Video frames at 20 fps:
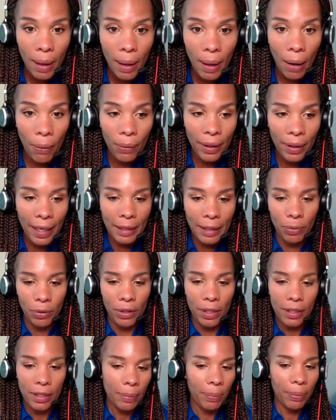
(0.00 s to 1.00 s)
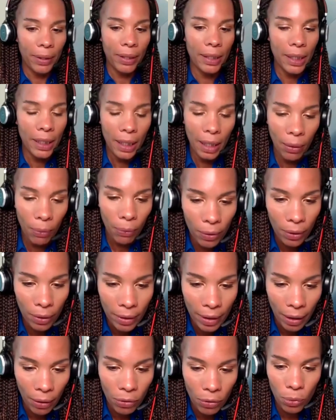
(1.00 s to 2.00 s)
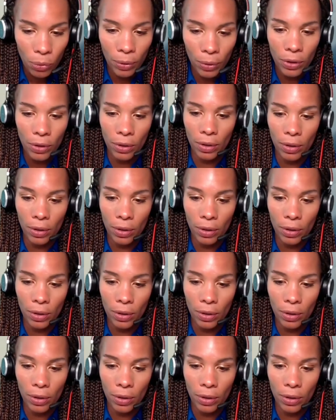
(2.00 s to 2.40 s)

our next participant, and I will now switch